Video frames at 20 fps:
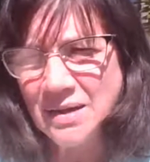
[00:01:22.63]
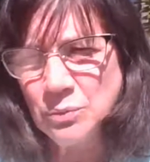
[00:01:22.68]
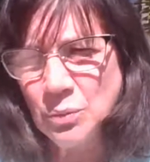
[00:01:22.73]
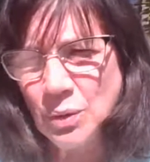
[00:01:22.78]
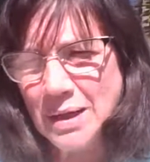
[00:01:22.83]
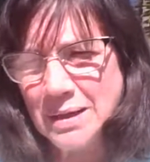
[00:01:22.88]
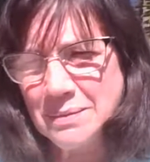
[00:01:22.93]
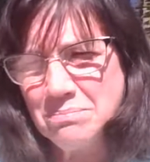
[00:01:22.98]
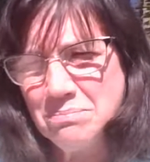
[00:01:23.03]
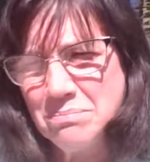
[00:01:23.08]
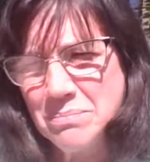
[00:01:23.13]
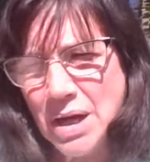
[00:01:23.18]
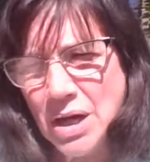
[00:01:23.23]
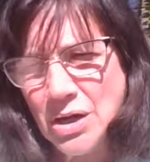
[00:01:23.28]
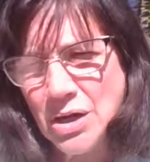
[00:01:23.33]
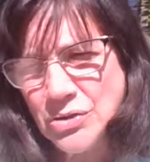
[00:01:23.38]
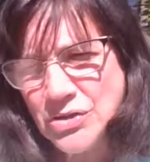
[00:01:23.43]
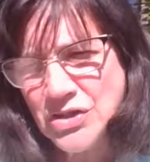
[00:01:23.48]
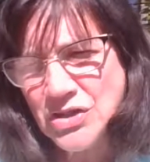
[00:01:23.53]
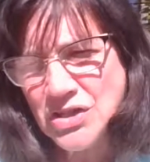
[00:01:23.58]
And what
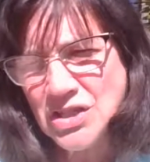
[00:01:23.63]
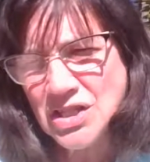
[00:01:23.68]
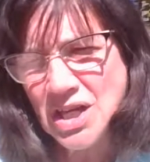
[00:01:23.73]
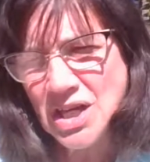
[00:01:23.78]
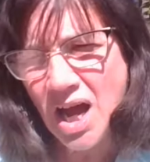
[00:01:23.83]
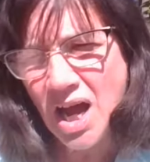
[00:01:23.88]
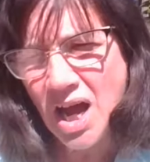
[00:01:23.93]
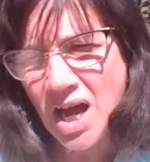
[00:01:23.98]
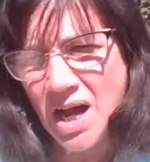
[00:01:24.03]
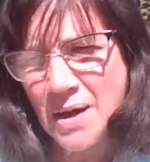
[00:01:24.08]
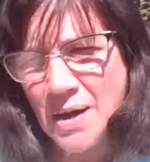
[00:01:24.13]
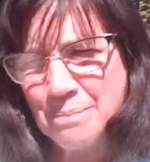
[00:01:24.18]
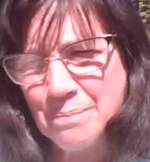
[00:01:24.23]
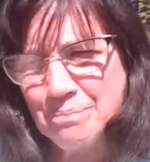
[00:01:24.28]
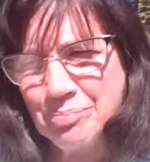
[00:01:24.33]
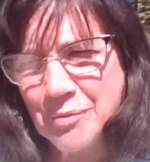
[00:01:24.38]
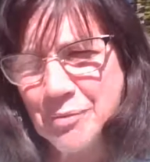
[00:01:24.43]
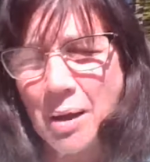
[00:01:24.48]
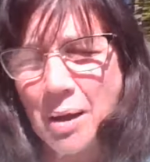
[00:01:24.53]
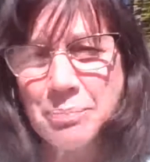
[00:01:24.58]
most
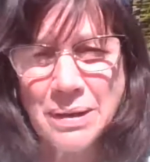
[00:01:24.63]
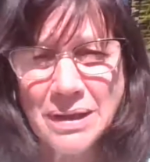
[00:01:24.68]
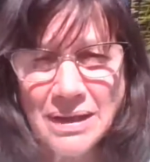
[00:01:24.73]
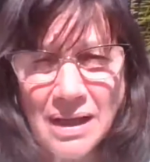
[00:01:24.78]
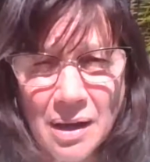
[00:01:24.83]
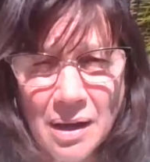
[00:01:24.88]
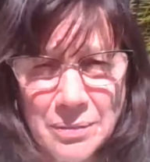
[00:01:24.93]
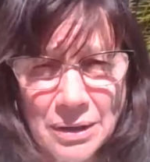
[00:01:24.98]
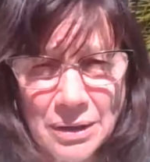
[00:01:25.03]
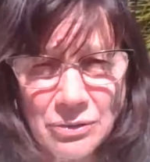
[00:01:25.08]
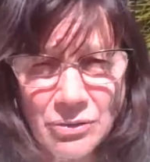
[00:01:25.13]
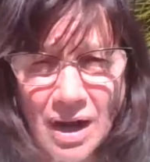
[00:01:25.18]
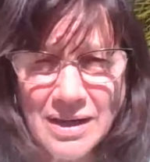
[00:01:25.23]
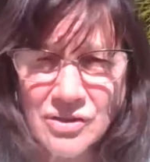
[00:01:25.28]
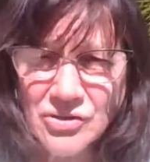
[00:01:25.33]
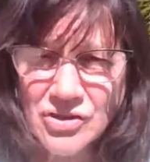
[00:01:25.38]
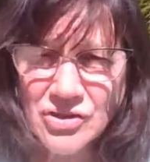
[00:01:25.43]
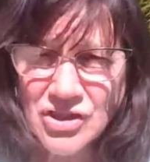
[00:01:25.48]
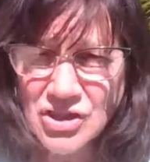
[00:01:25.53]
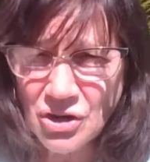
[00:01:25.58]
up-and-coming
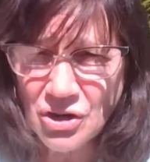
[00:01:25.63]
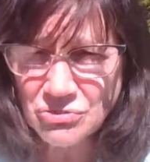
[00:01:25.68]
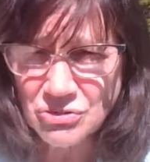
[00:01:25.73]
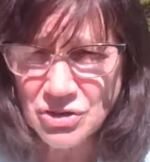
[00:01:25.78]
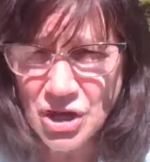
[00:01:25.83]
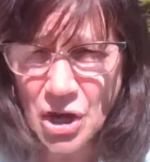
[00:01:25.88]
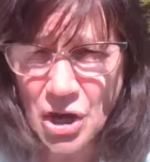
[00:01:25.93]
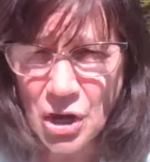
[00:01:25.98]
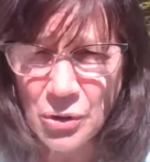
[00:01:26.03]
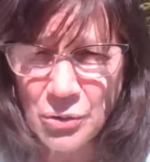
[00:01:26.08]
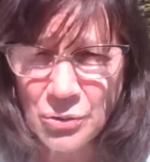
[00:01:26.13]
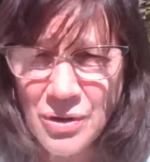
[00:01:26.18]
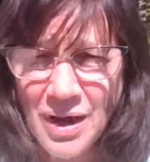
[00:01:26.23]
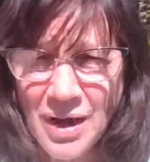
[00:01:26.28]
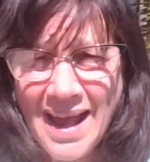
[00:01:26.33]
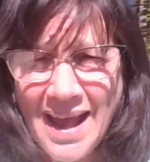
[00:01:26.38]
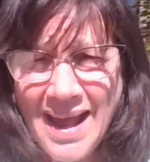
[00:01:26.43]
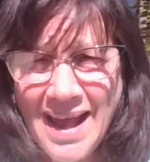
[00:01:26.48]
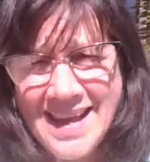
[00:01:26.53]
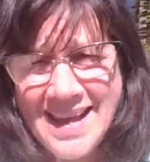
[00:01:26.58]
writers don't know
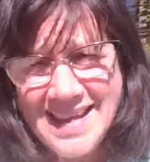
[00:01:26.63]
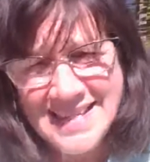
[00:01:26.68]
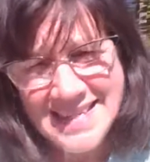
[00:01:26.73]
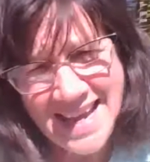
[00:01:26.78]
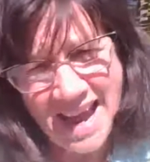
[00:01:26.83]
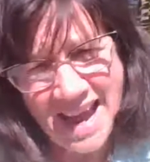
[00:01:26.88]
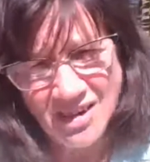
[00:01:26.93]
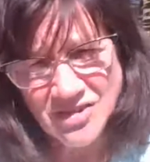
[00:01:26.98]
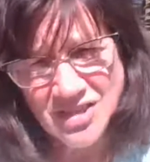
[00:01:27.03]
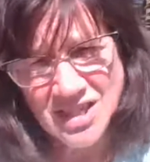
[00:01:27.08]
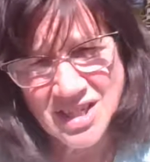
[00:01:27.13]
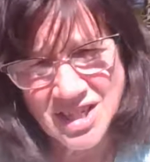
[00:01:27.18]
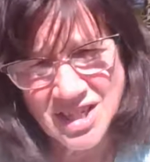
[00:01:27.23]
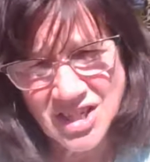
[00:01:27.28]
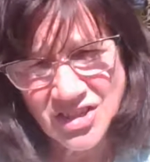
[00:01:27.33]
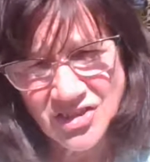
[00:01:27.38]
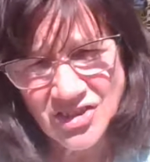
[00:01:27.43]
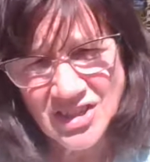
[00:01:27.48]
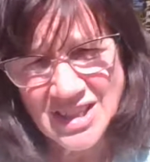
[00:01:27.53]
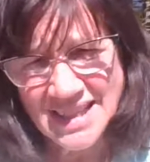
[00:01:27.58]
is how to
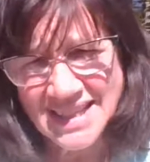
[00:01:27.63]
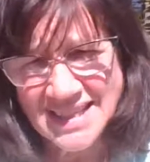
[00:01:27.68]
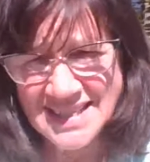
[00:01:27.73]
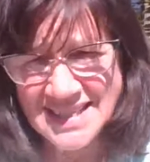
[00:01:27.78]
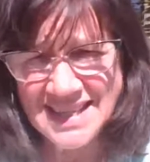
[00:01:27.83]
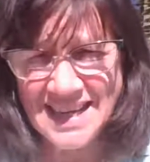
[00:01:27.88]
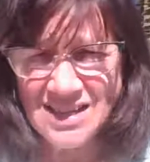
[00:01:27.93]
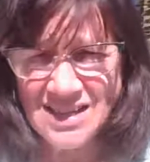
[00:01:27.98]
do this.